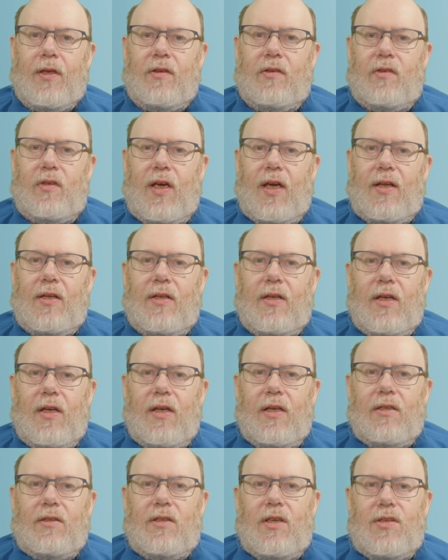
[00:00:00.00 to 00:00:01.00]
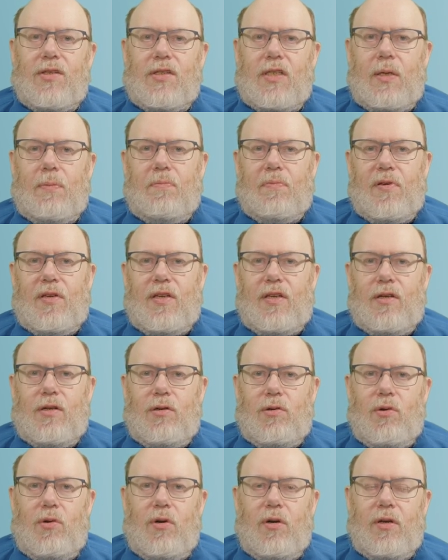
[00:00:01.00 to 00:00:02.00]
then the
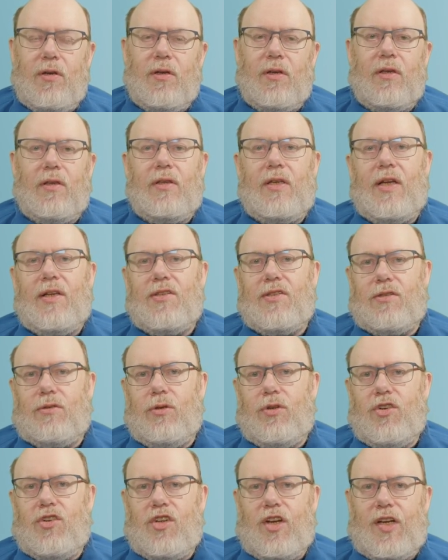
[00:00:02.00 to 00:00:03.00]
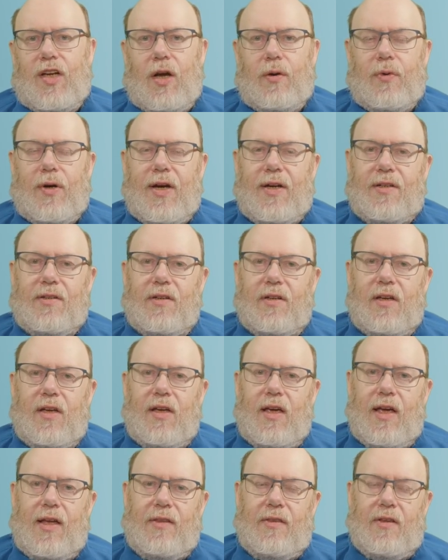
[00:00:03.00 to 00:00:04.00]
CPU needs to generate
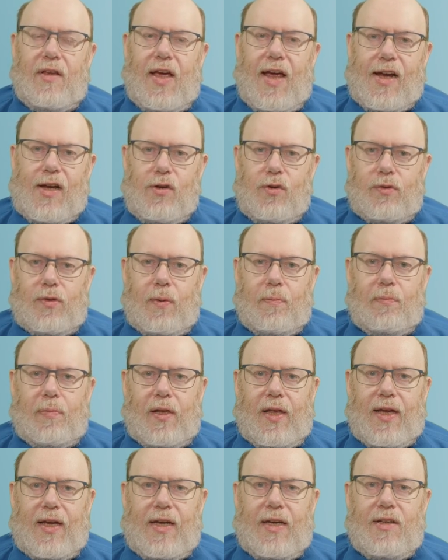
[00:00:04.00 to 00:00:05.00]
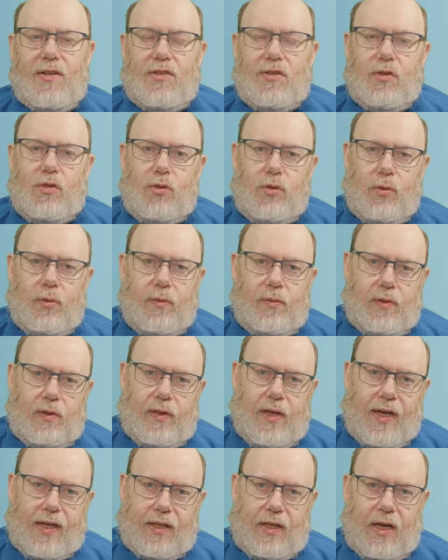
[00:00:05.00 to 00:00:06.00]
an echo reply. So
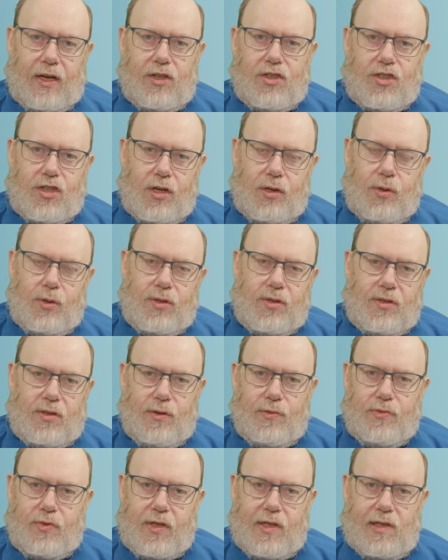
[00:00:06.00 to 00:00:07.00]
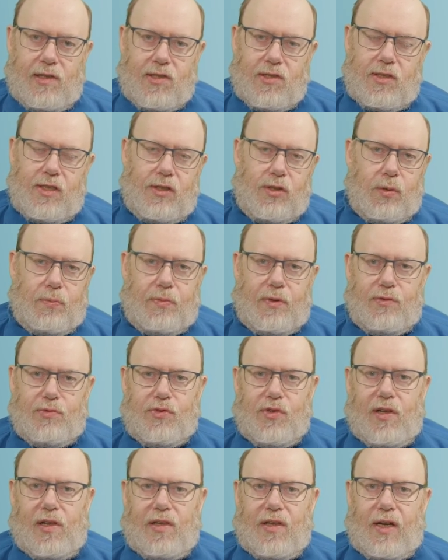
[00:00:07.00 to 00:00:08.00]
like I showed, the fields need to be
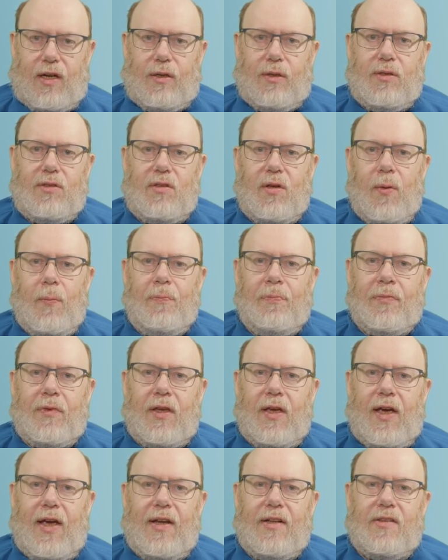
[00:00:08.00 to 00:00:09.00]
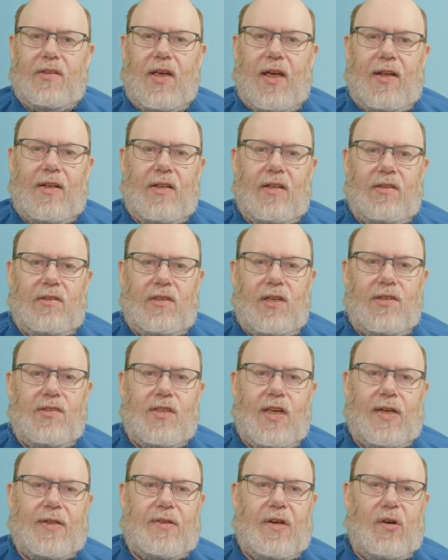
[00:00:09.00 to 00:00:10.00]
filled out, and then this
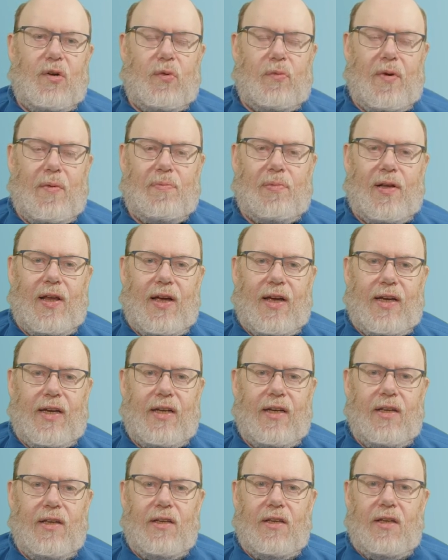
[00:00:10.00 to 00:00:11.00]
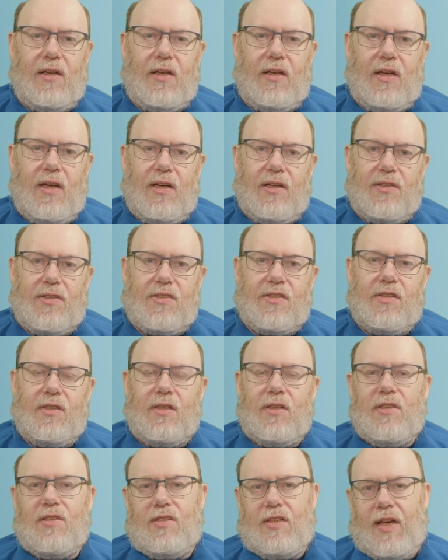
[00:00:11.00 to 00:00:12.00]
echo reply is
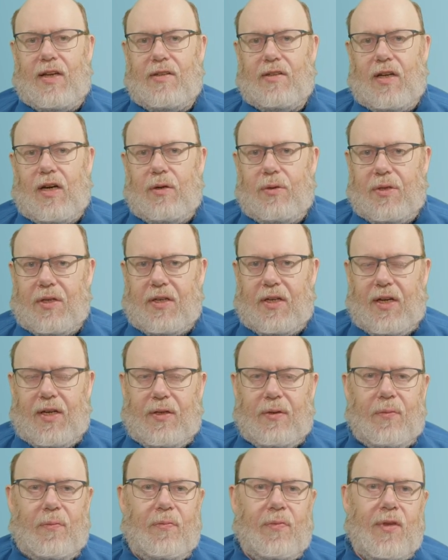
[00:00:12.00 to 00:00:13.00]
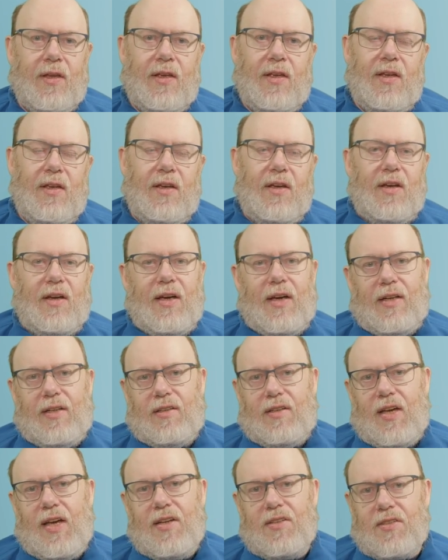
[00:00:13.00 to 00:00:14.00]
sent out again.
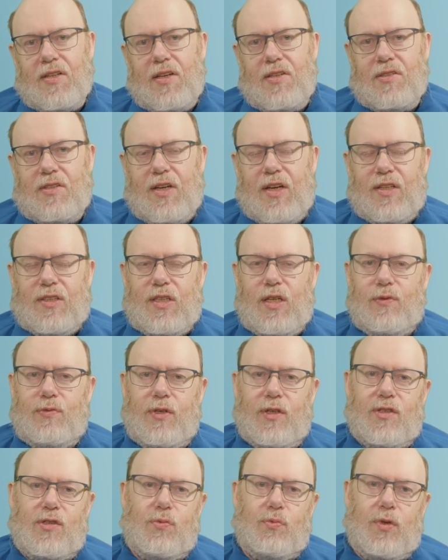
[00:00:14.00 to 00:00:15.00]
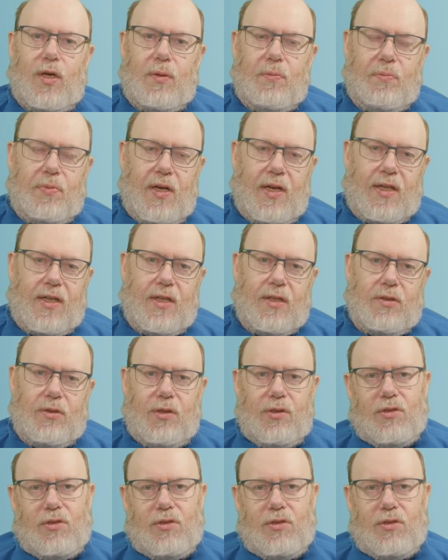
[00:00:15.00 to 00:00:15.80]
And as I said, if it's one packet or